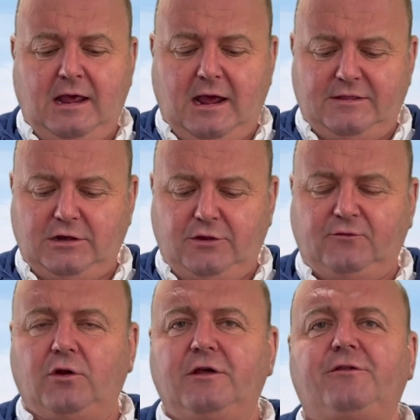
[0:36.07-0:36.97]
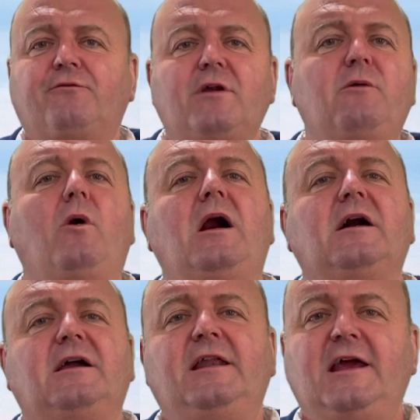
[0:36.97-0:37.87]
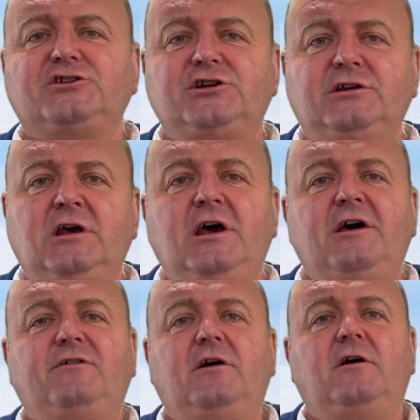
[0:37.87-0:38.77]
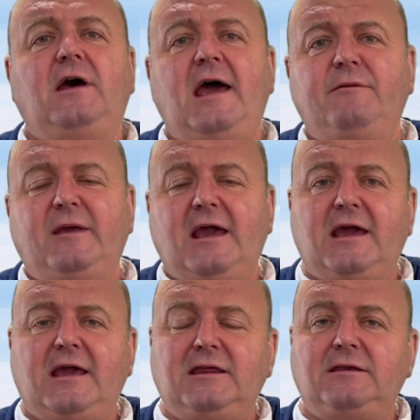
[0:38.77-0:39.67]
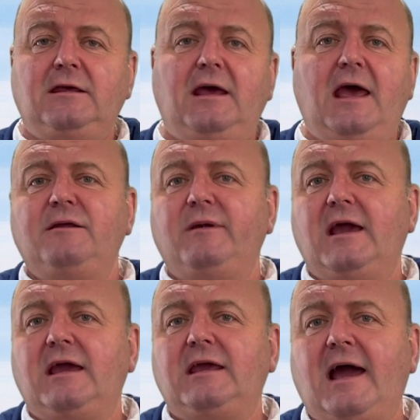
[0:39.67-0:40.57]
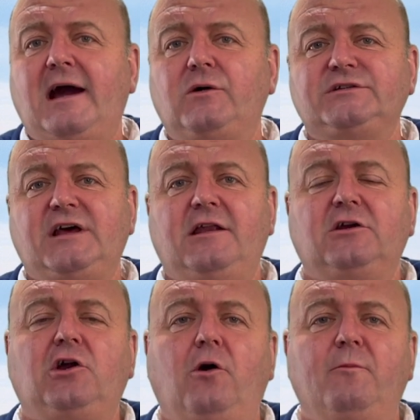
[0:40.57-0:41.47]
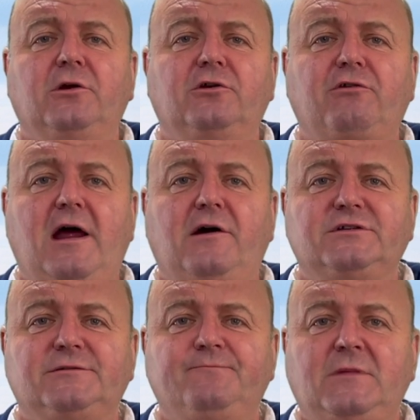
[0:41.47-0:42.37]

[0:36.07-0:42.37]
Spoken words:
and then you've got a three-wire connection for NMEA in, NMEA out, and a common ground.